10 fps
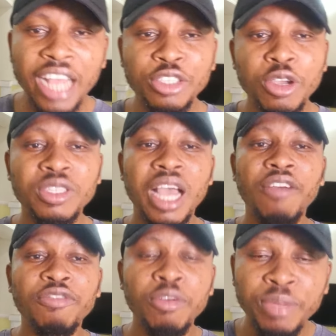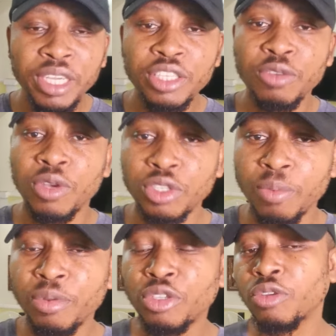I thought Afrobeat was
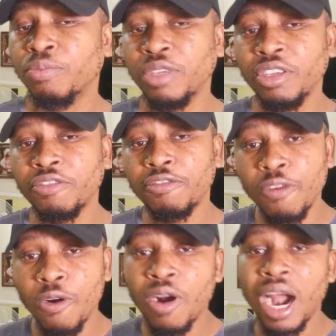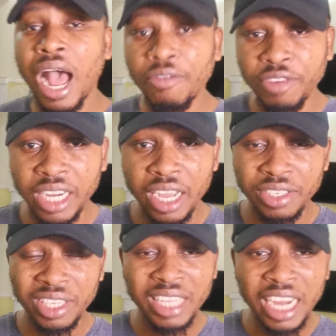supposed to be for Africans.